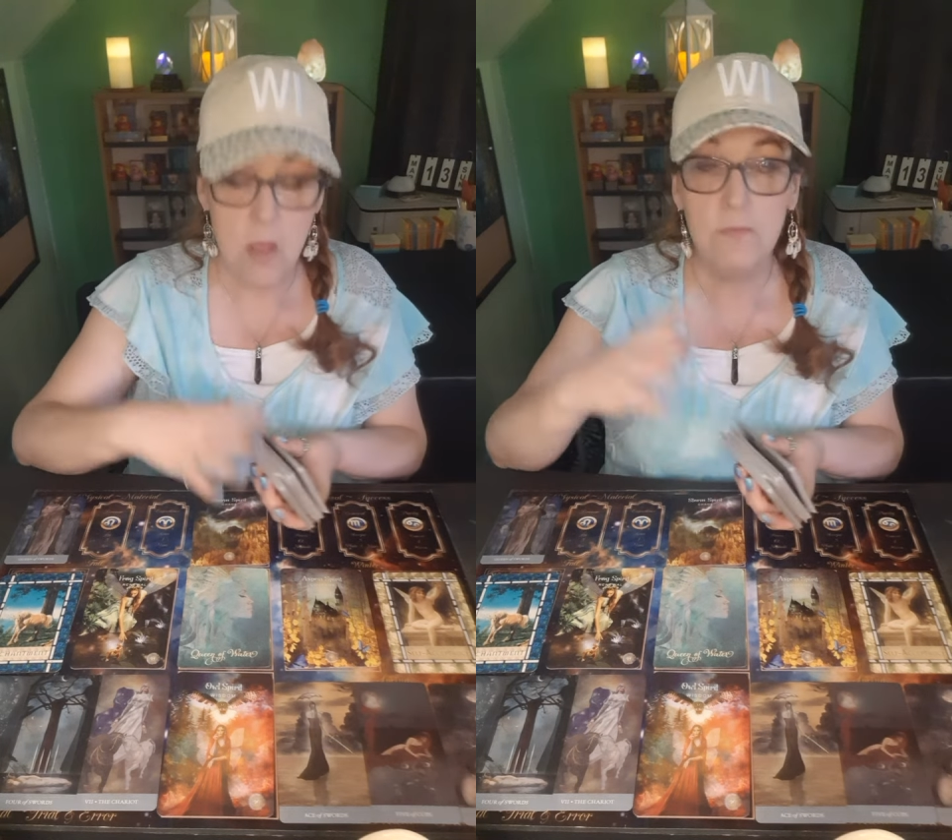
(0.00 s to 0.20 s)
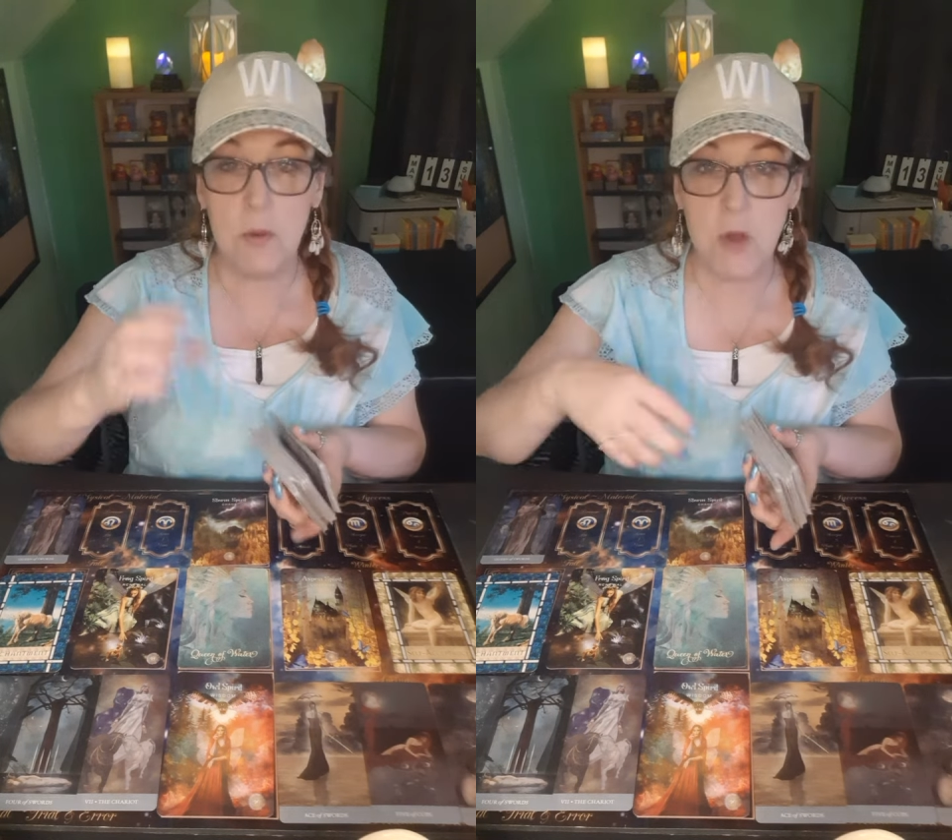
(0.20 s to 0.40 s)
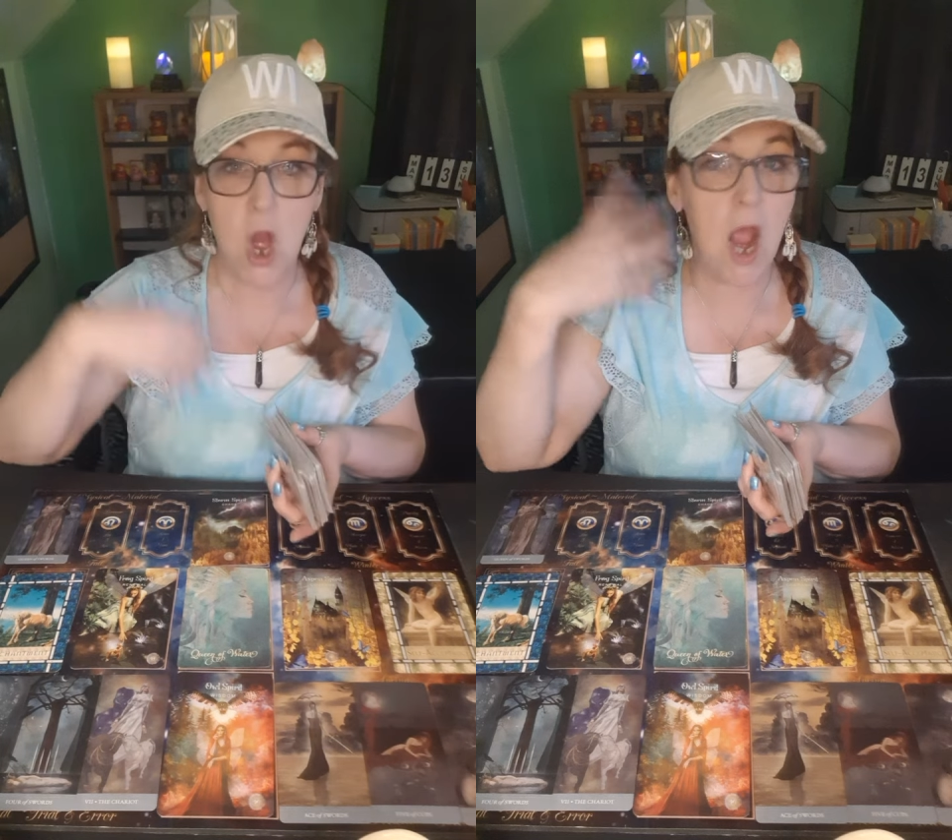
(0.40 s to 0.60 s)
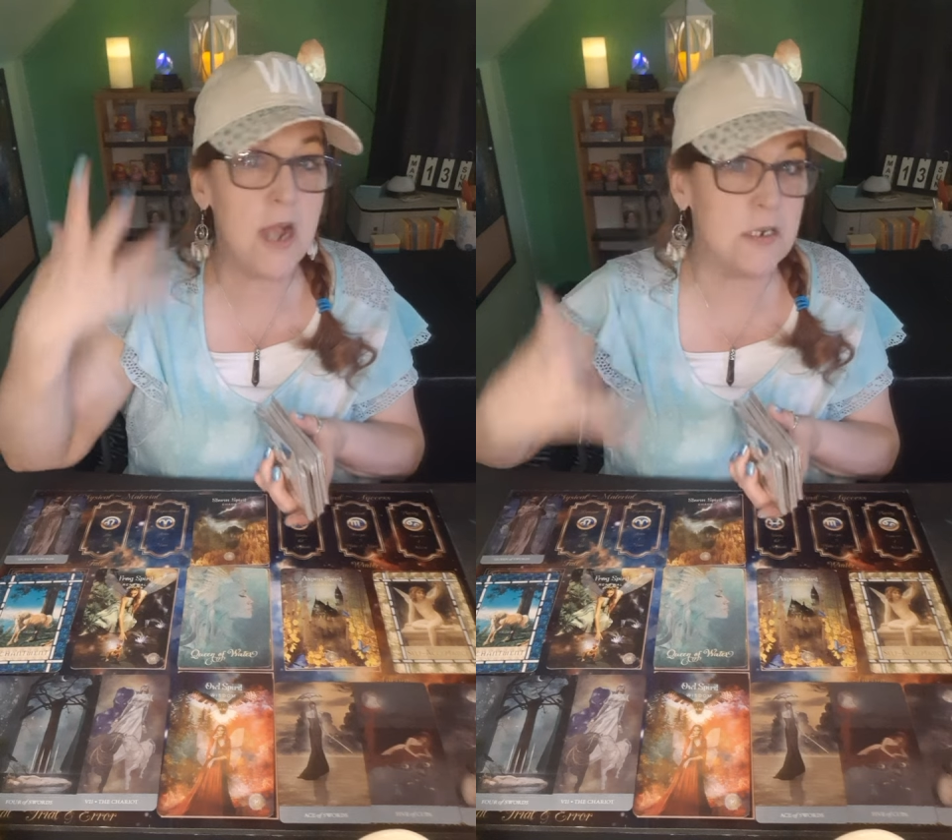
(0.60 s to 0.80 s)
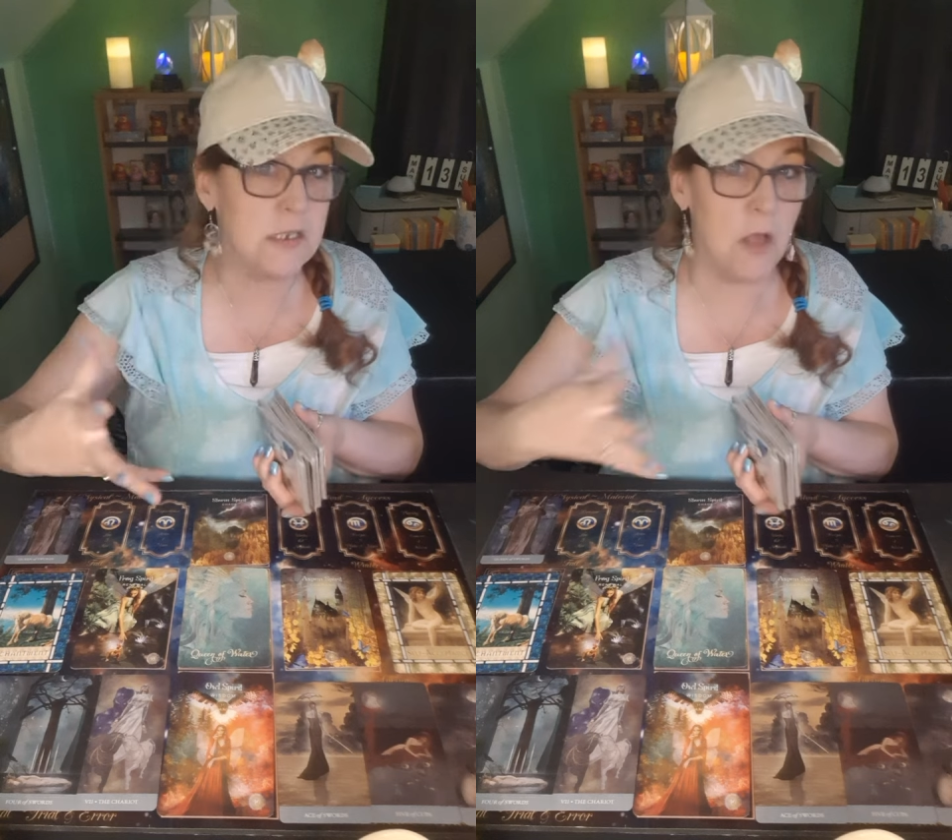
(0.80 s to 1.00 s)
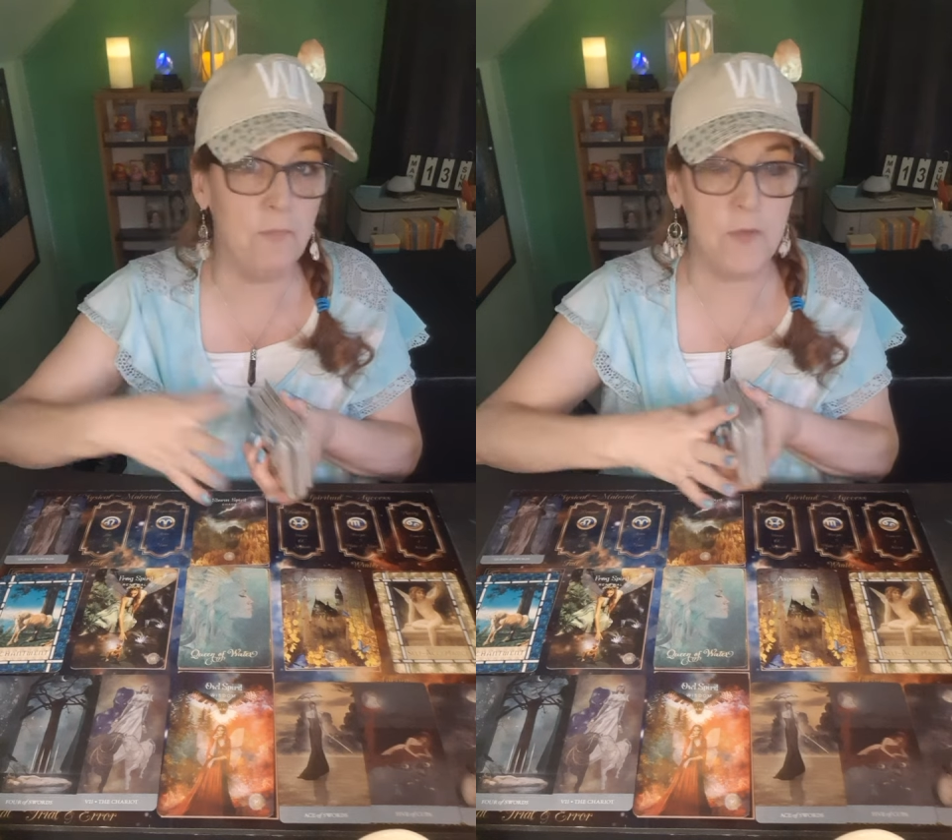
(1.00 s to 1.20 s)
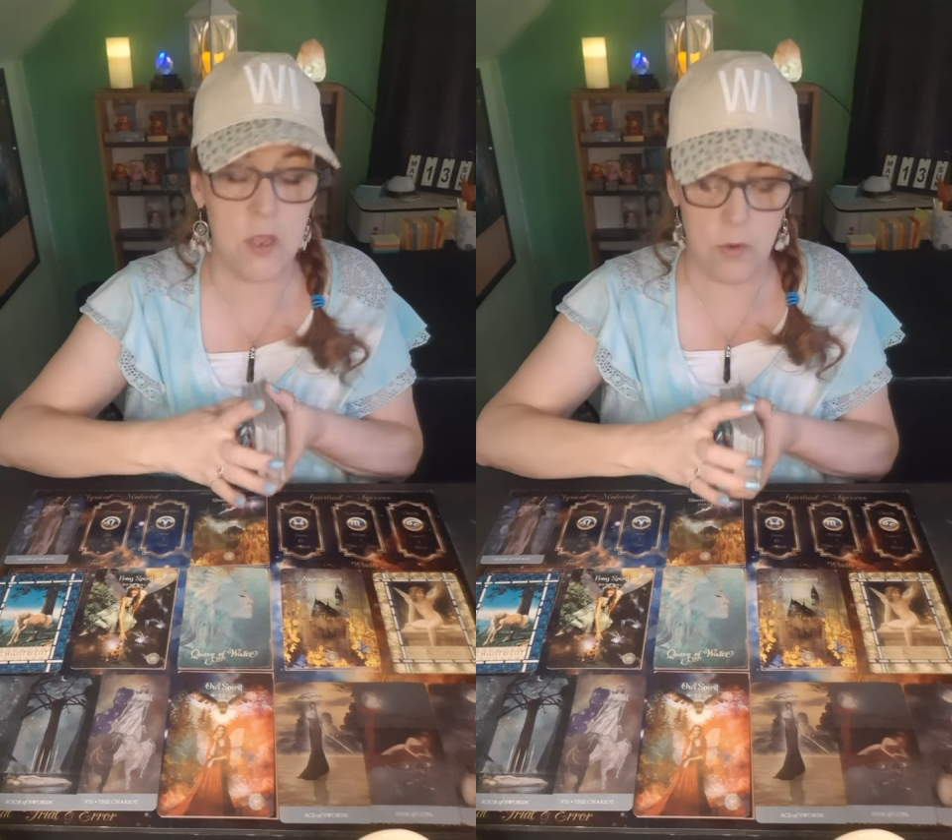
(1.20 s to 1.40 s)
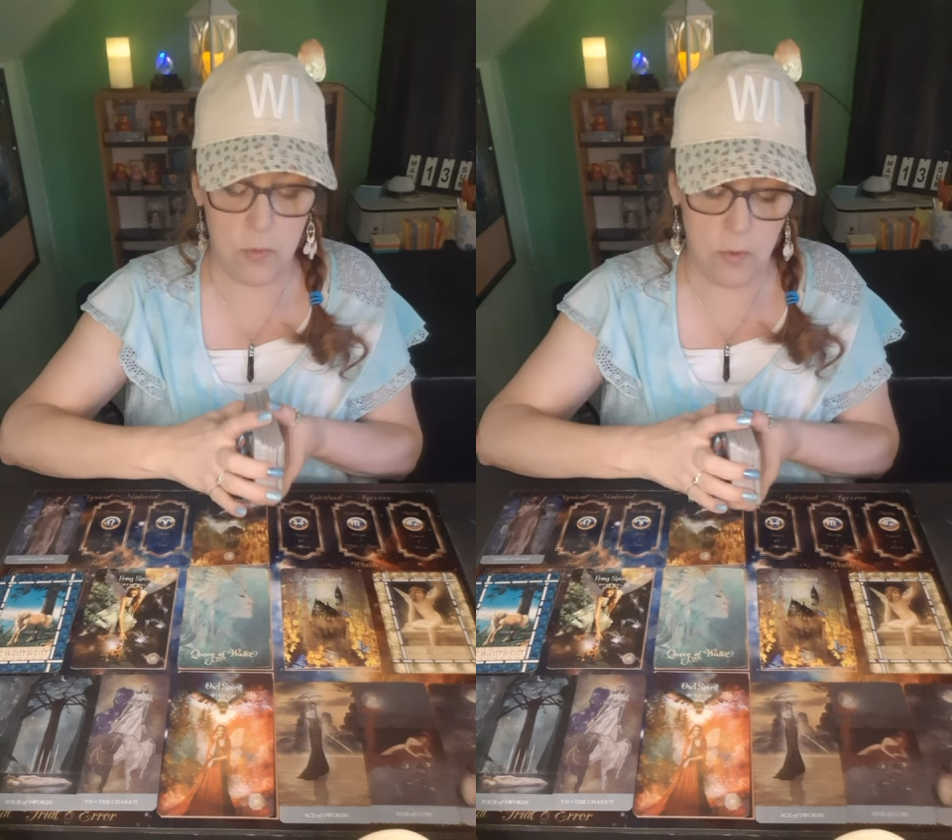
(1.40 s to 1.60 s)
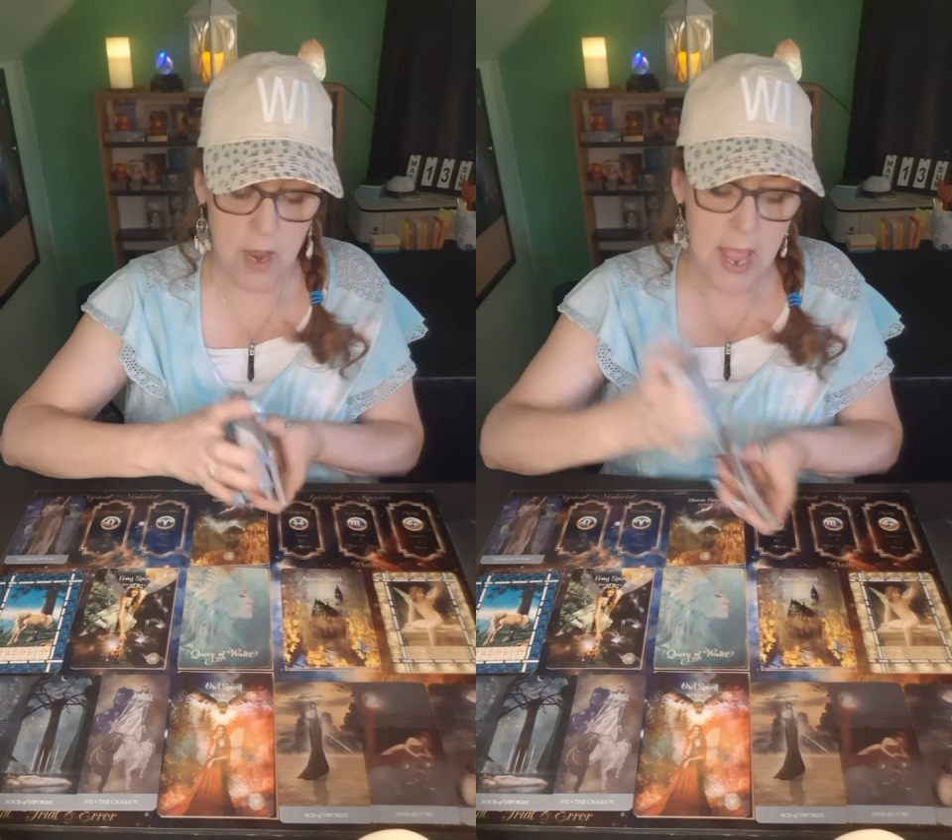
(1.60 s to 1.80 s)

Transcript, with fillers: from your higher self view,